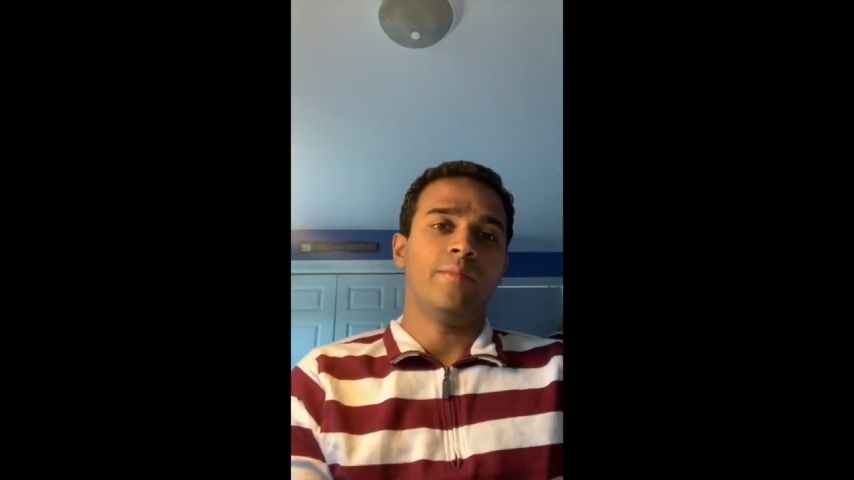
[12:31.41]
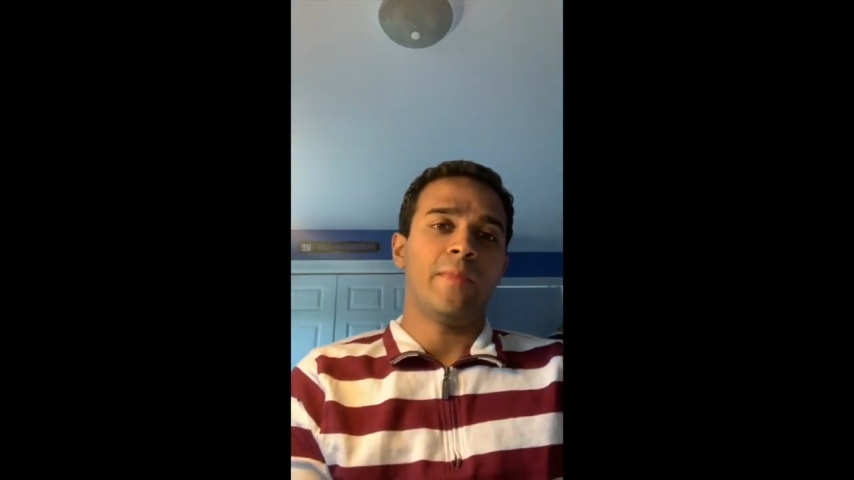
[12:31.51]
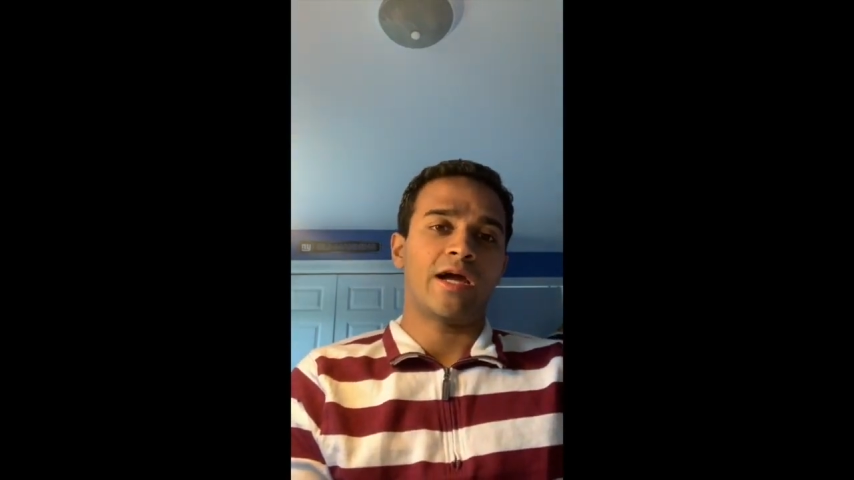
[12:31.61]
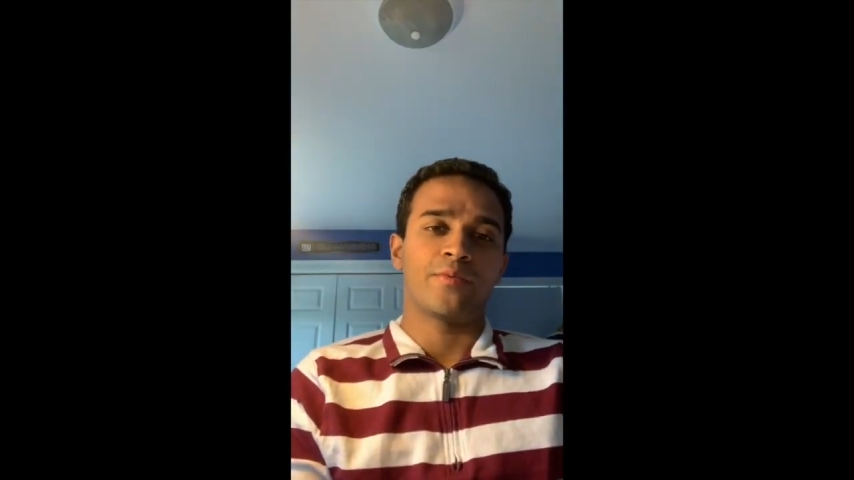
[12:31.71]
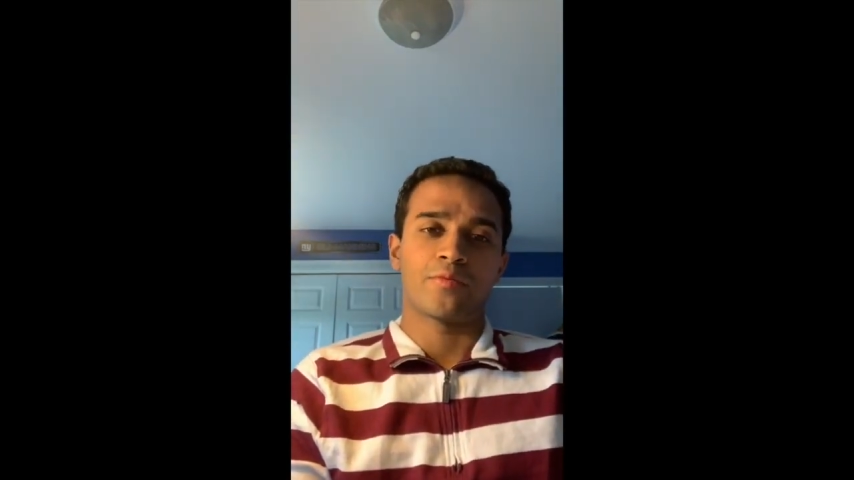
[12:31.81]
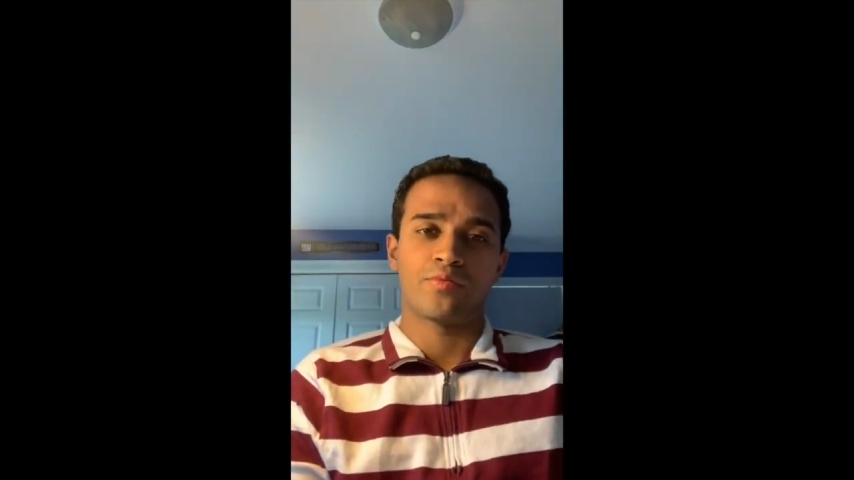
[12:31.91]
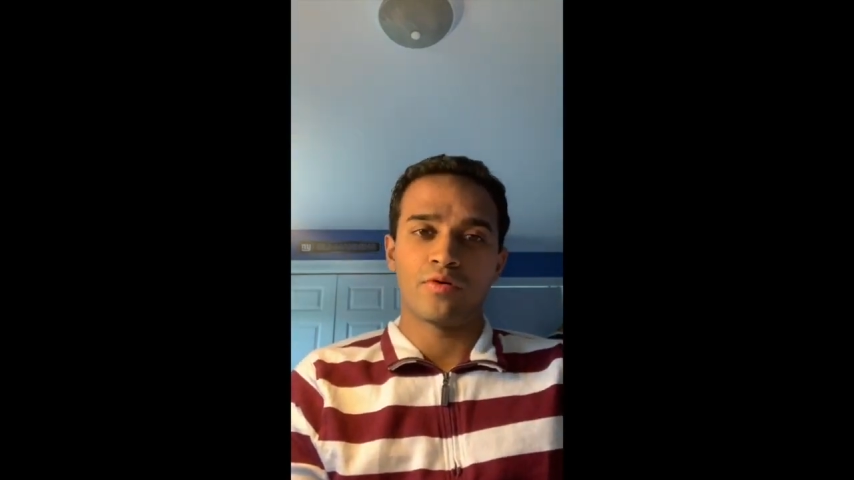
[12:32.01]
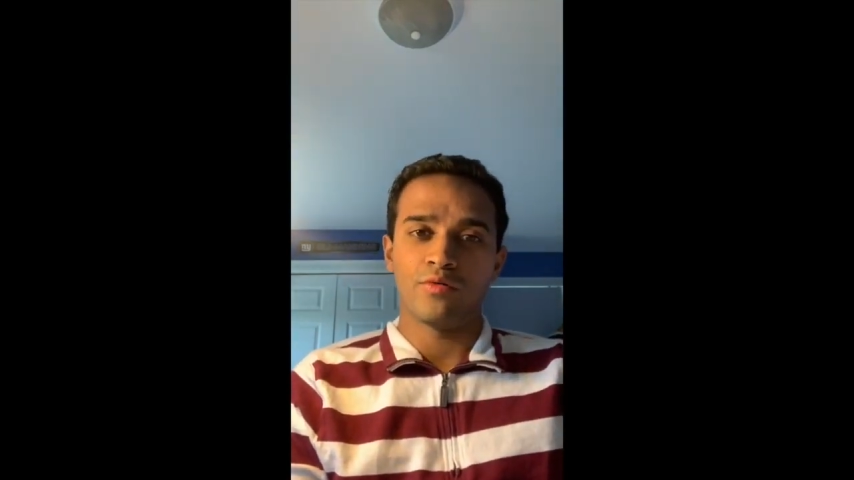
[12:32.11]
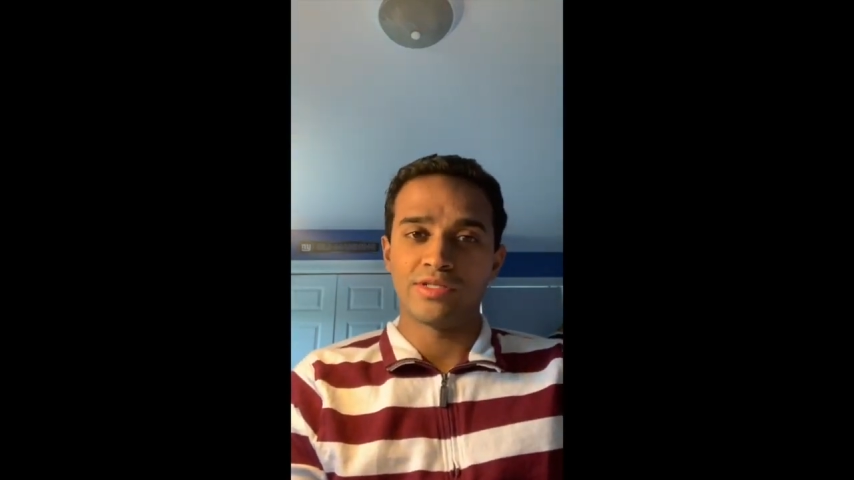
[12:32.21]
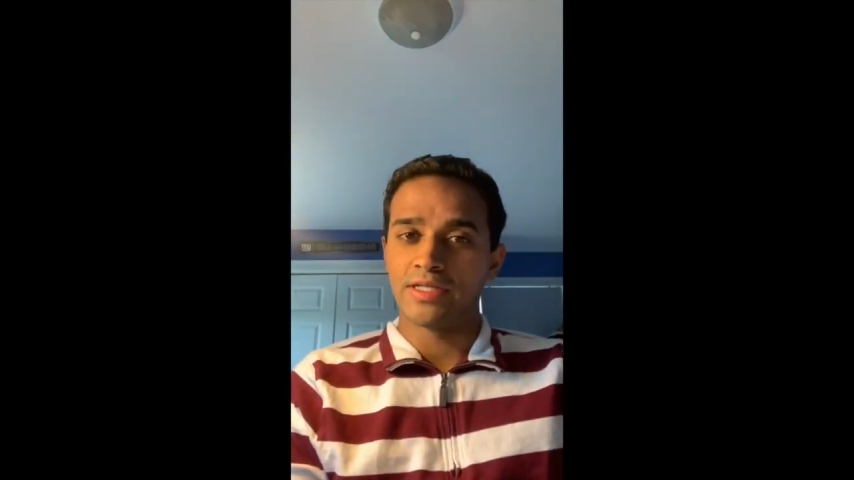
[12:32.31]
MacBook
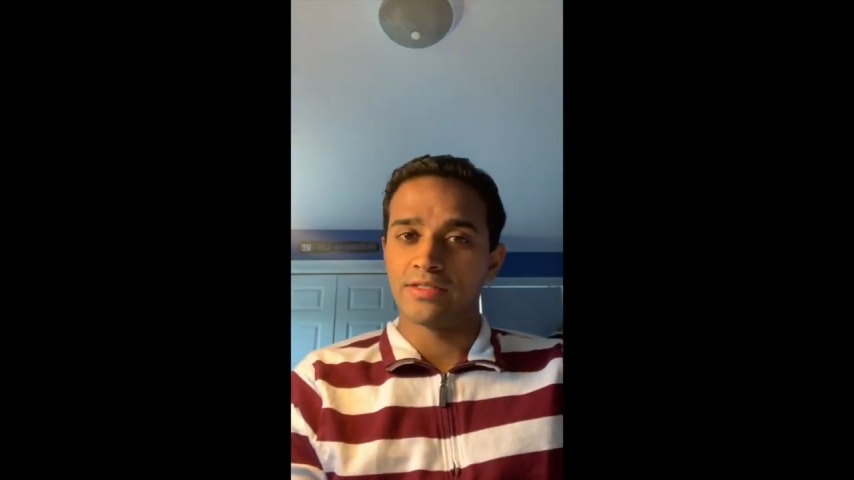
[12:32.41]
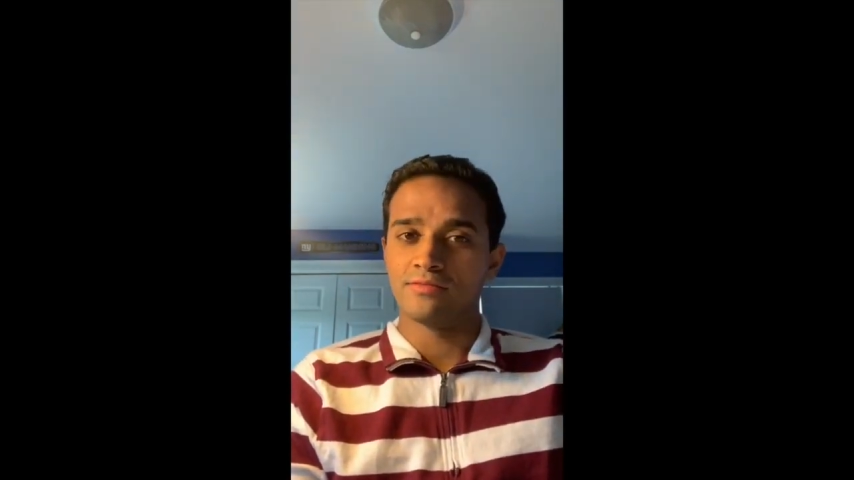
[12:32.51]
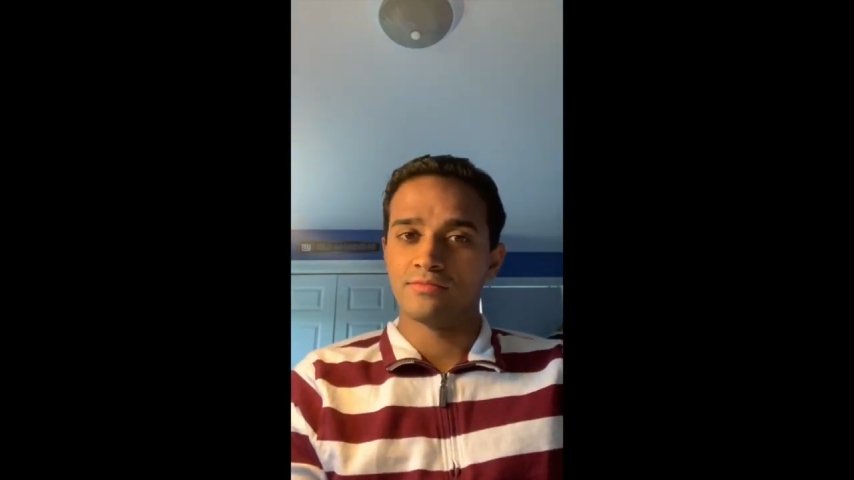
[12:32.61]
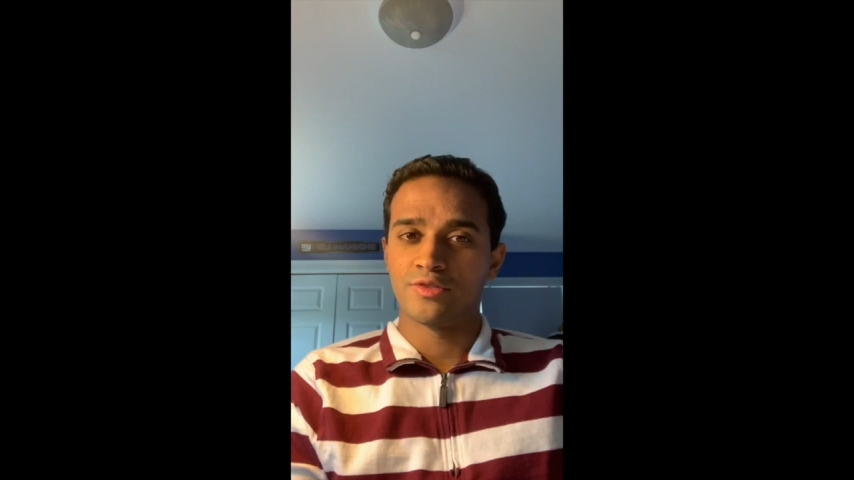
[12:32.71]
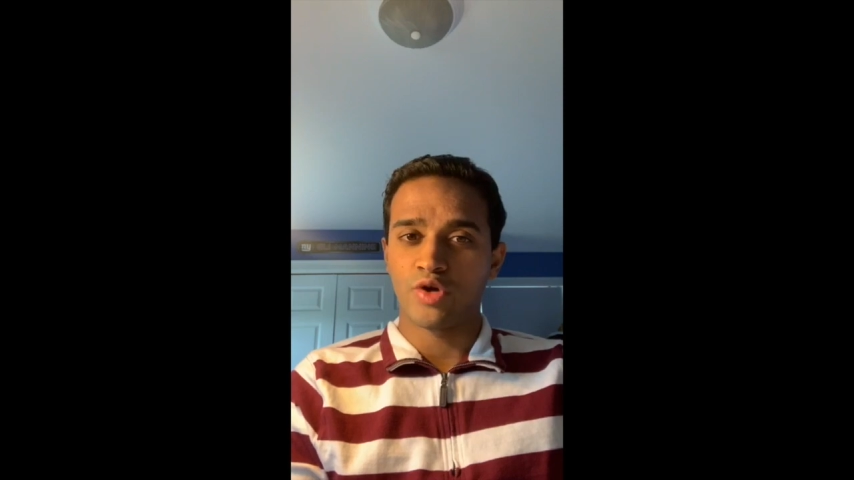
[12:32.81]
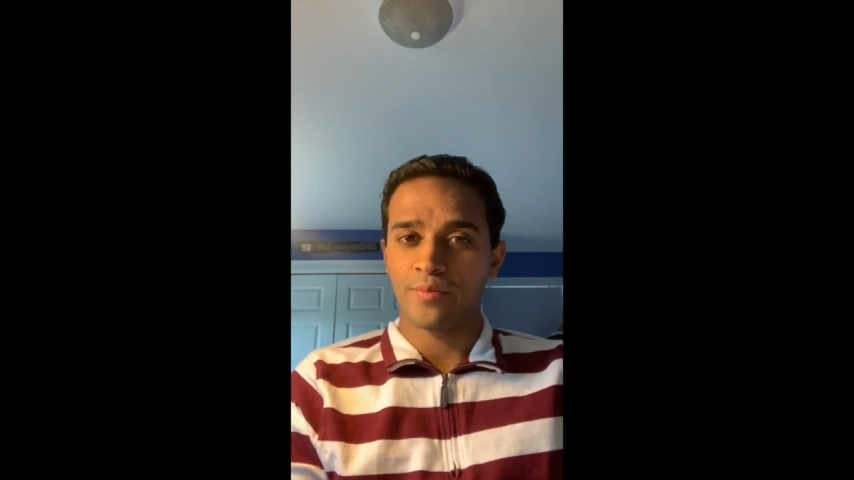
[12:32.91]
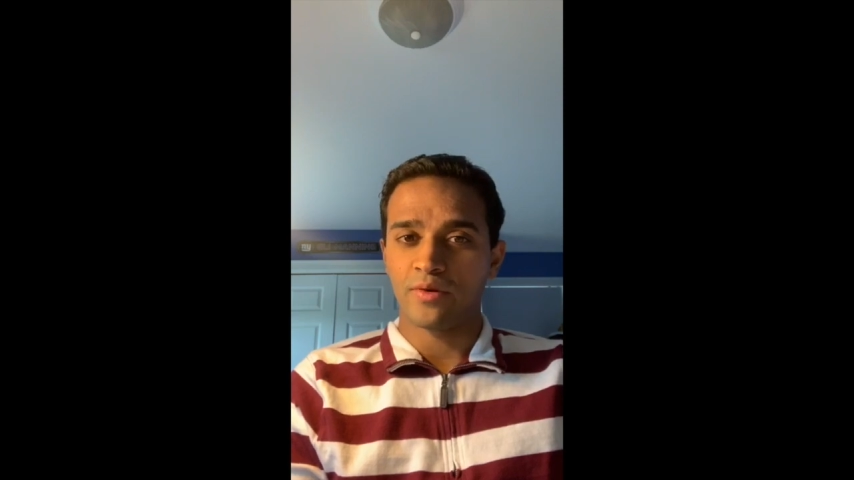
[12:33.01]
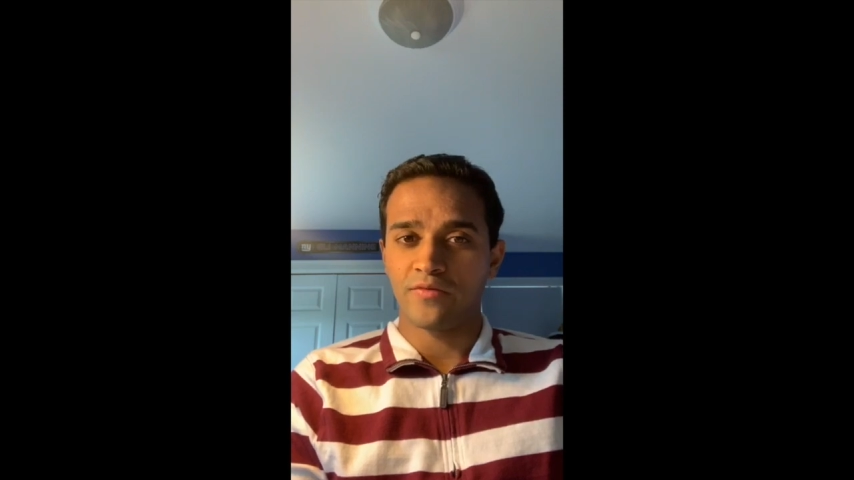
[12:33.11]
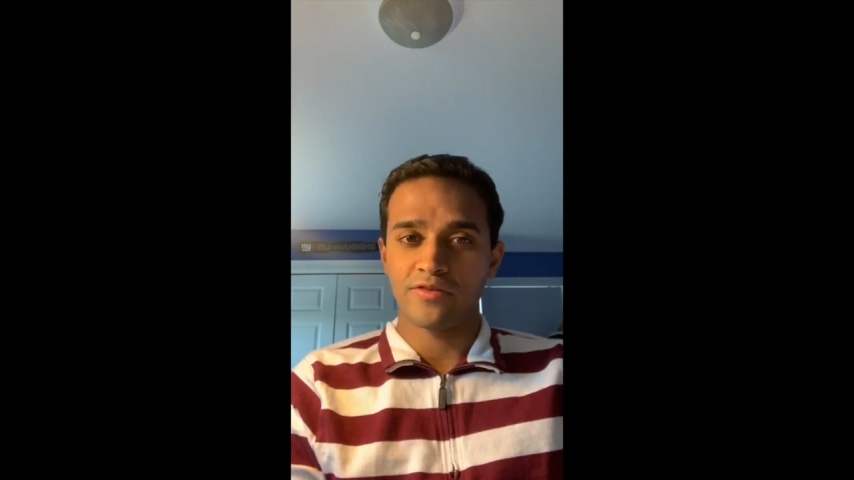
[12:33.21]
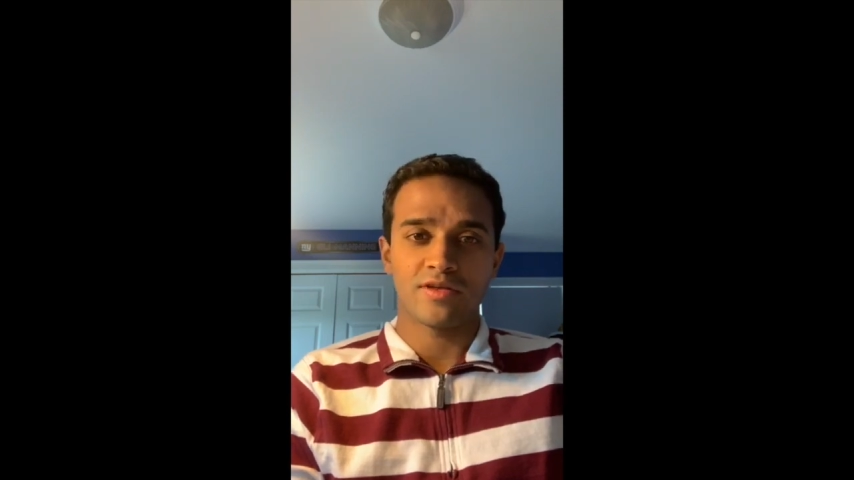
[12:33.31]
Pro, which I dropped off the